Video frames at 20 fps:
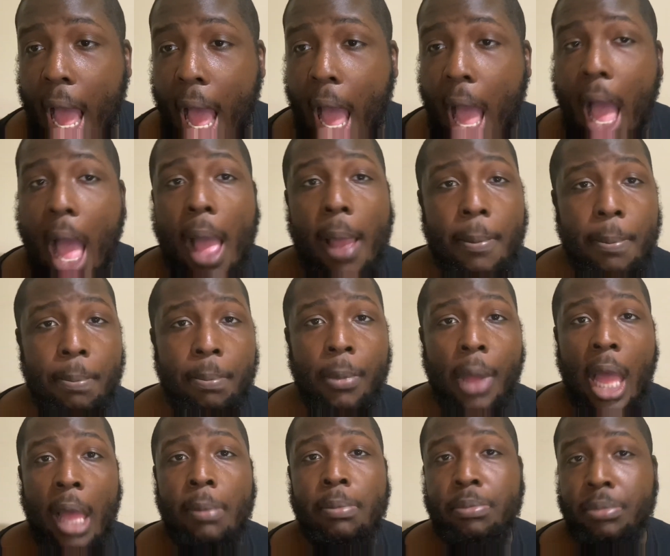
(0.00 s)

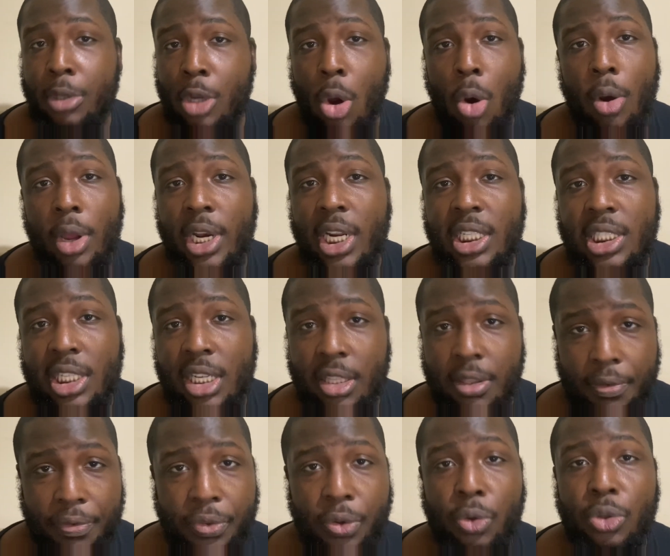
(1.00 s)
I'm going into
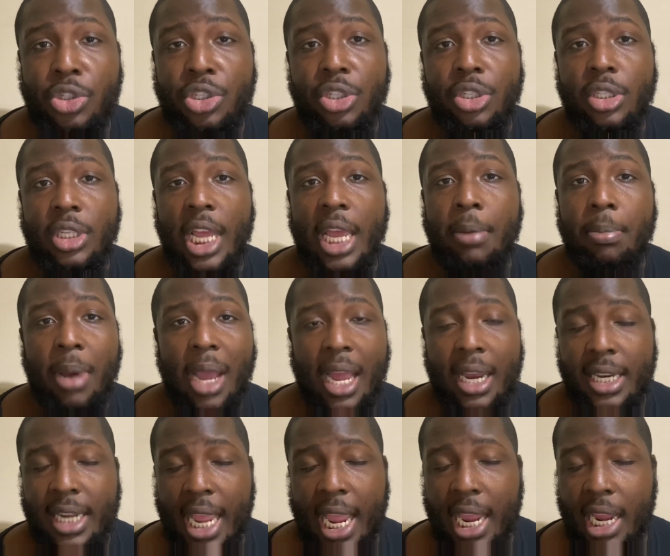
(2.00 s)
the future day by
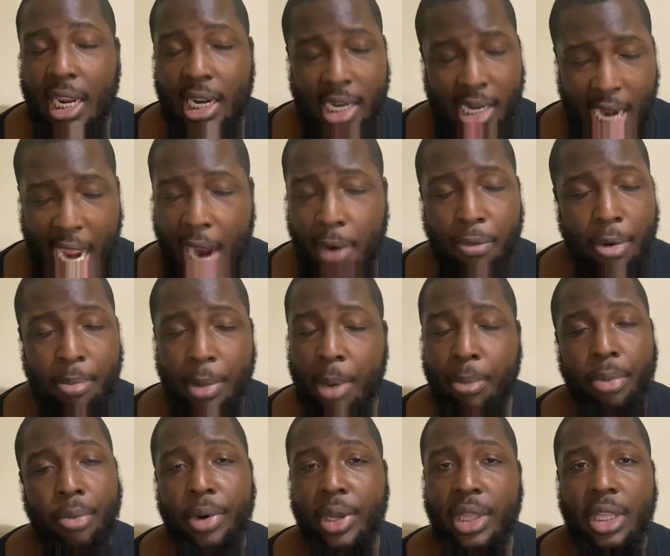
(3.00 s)
day, not
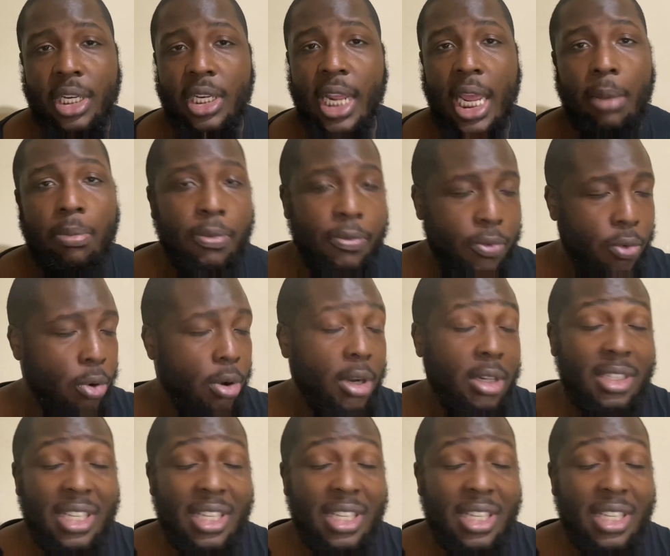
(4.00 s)
remembering the day before.